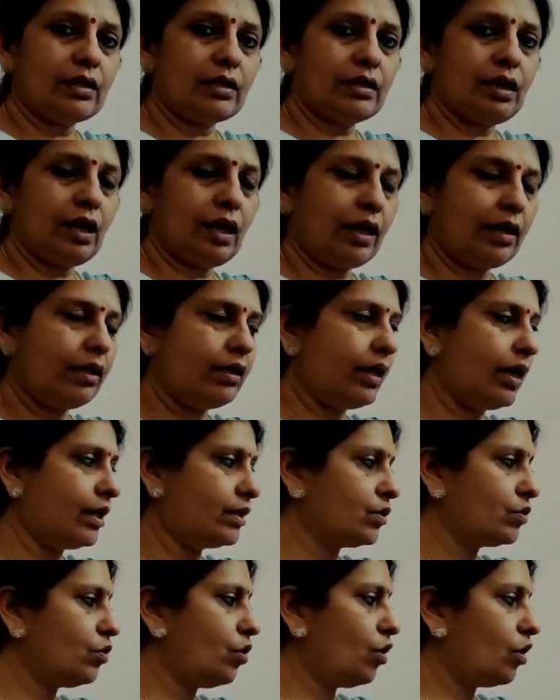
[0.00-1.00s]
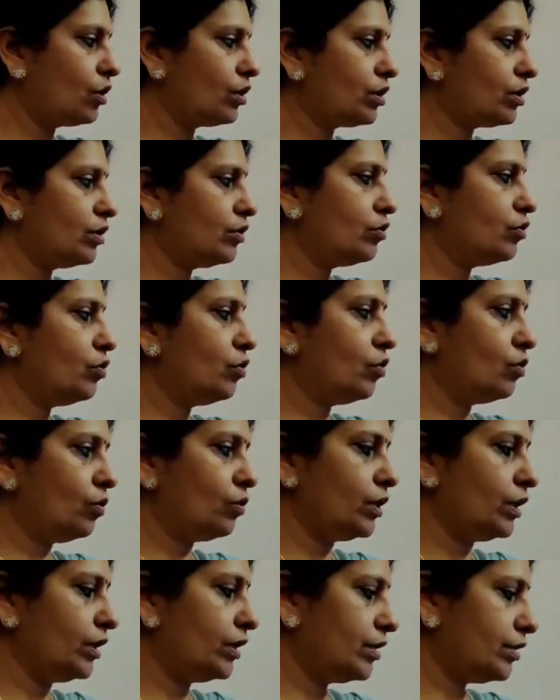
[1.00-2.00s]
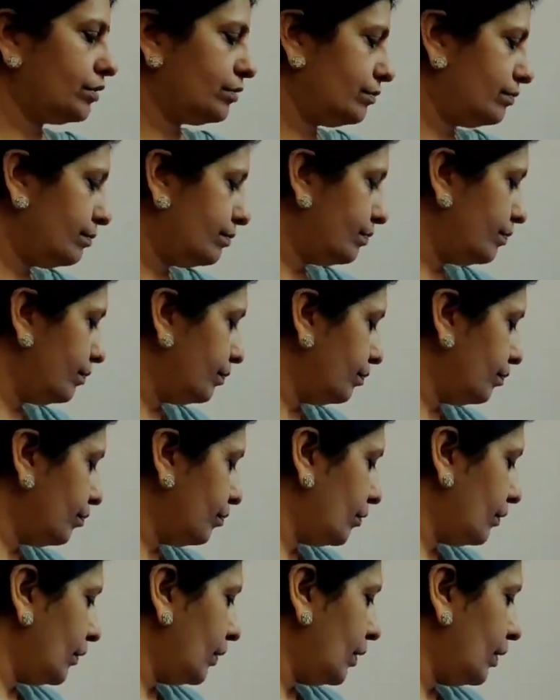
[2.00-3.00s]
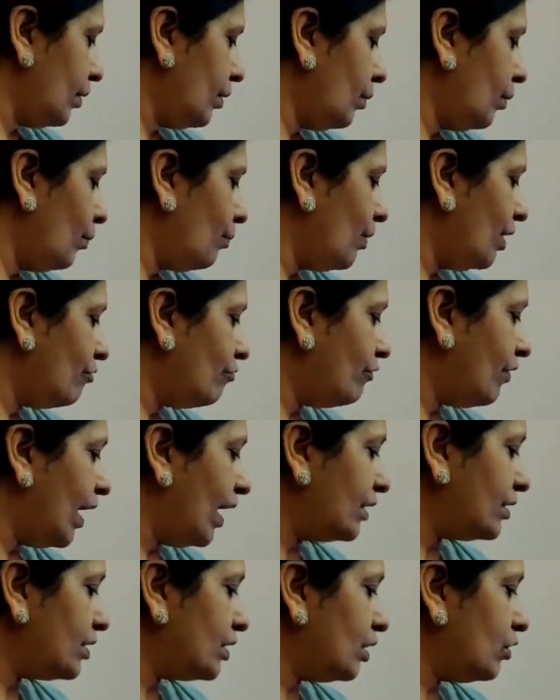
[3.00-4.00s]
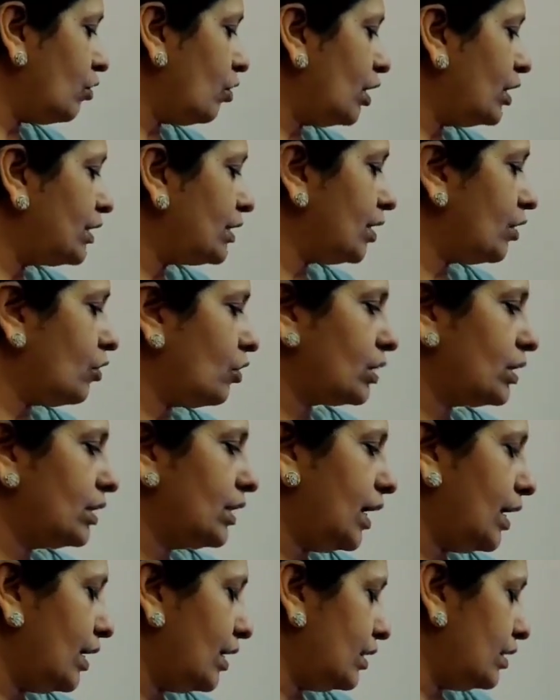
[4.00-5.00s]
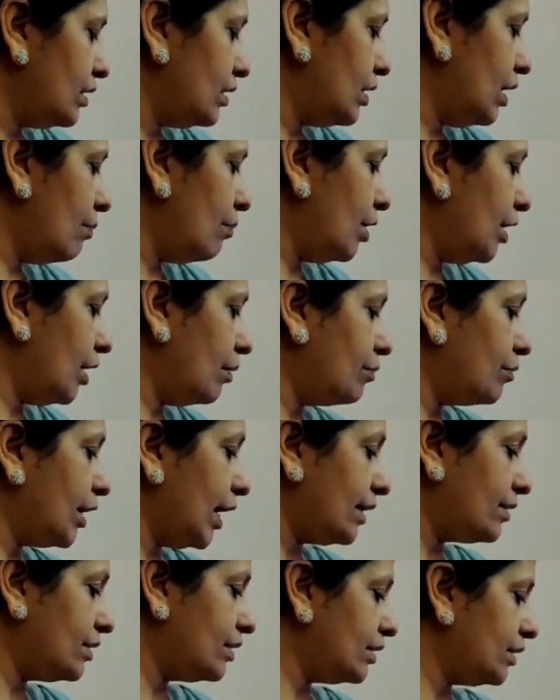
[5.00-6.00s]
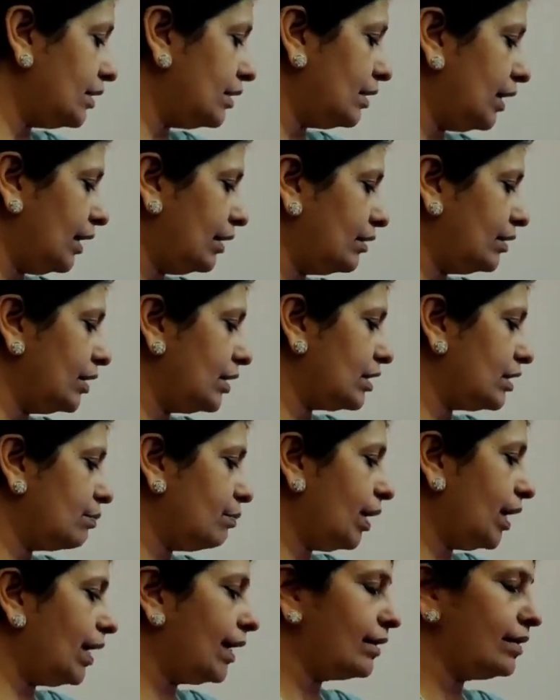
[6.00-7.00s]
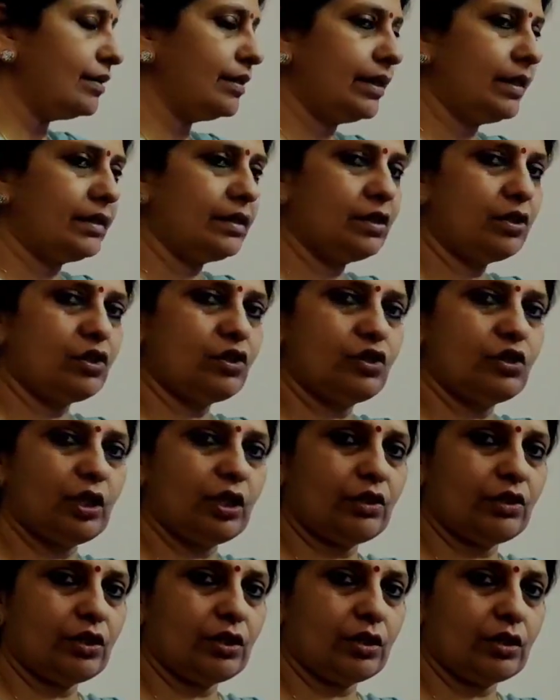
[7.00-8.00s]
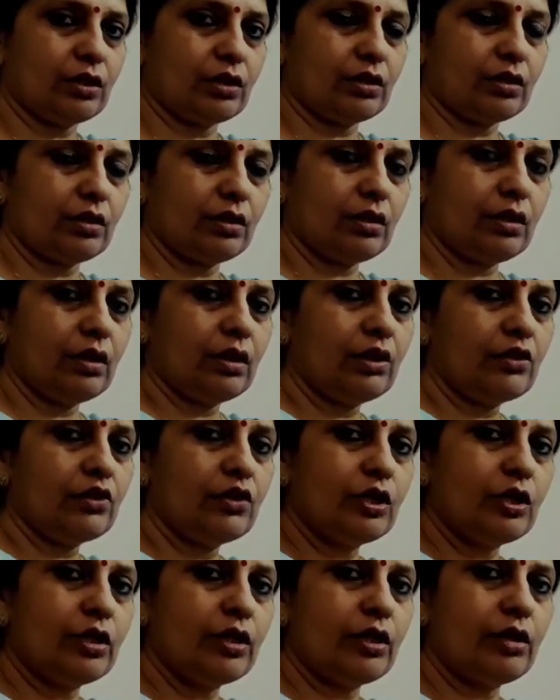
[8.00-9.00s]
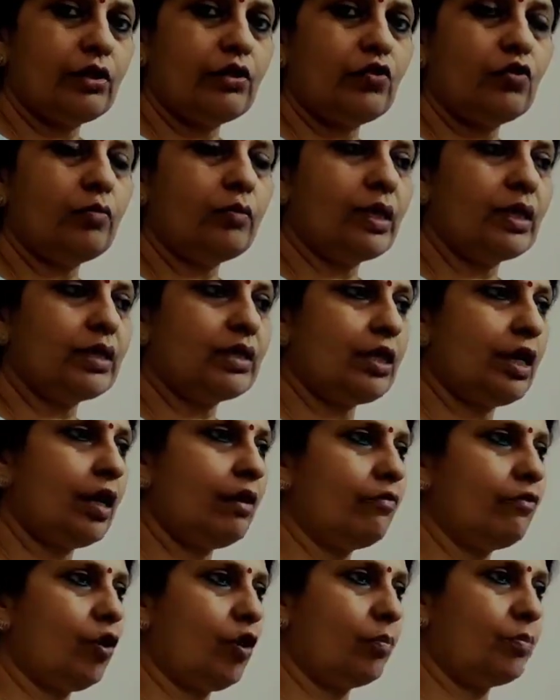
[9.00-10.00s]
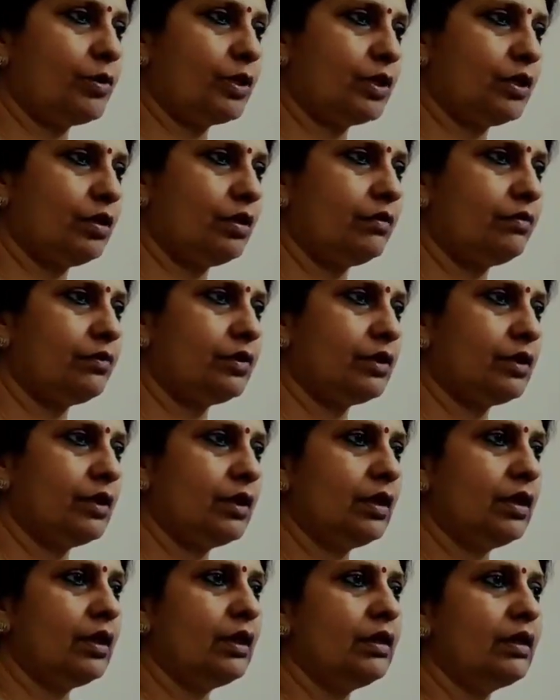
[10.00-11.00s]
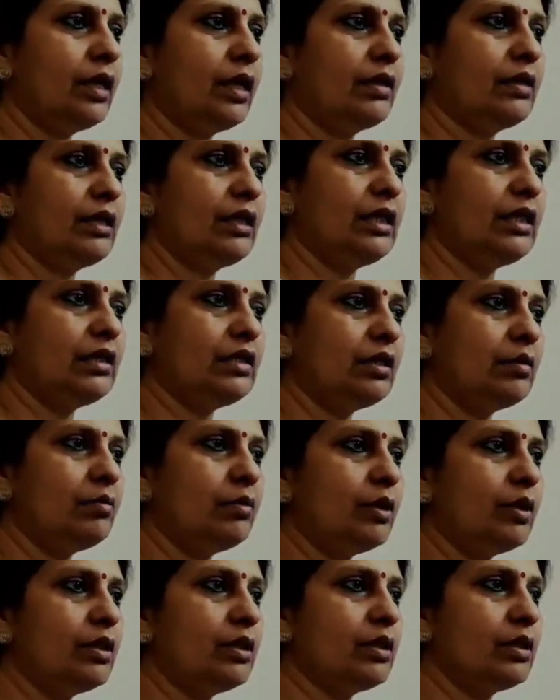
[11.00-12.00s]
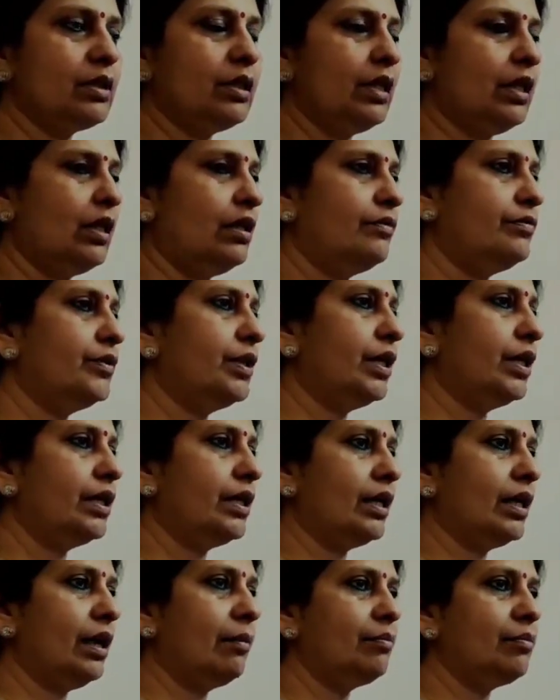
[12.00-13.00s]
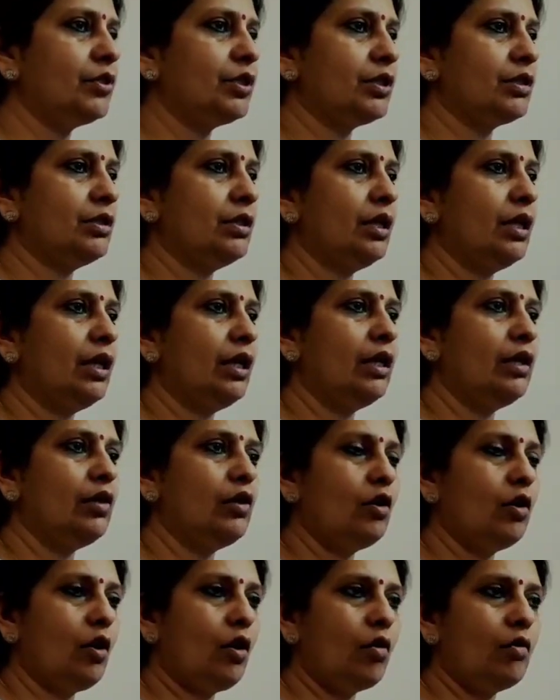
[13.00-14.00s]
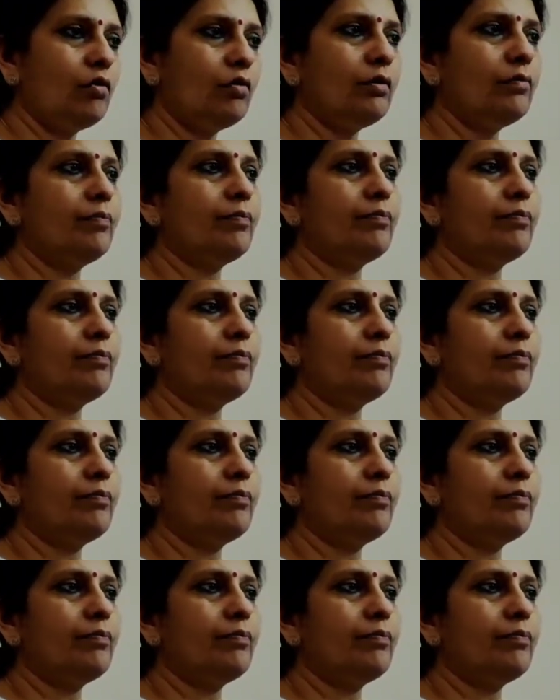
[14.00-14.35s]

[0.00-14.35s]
iron has got corroded. When fats and oils are oxidized, they become rancid and their smell and taste changes. Children, you must have observed that eatables, if they are kept in long